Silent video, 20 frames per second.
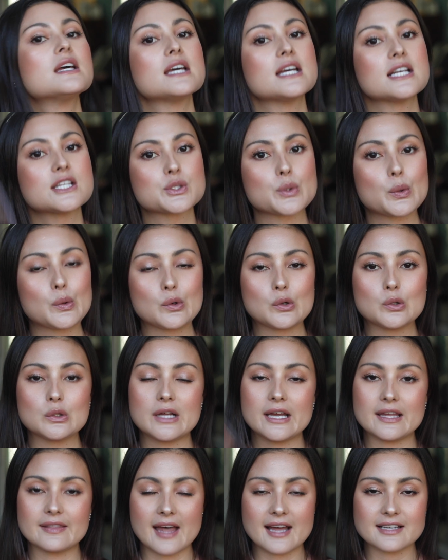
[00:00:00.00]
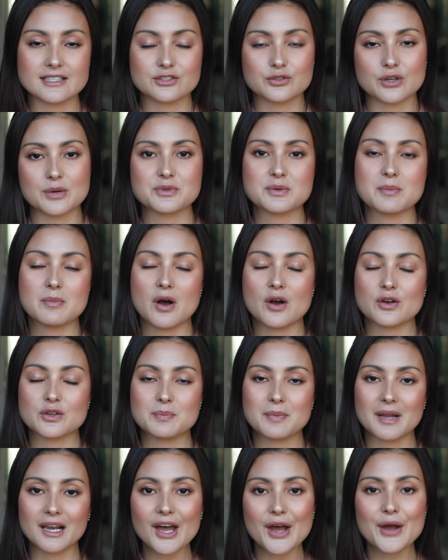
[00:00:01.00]
it's all in that description
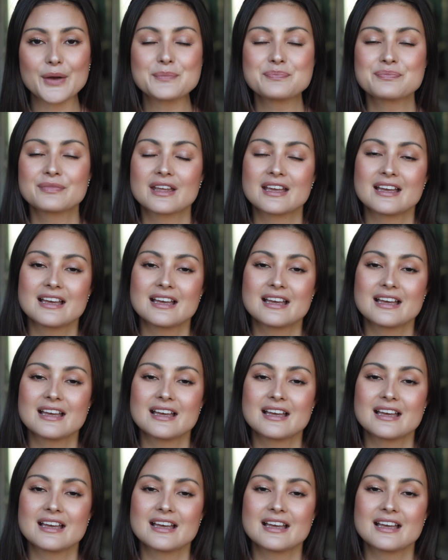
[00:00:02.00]
box below.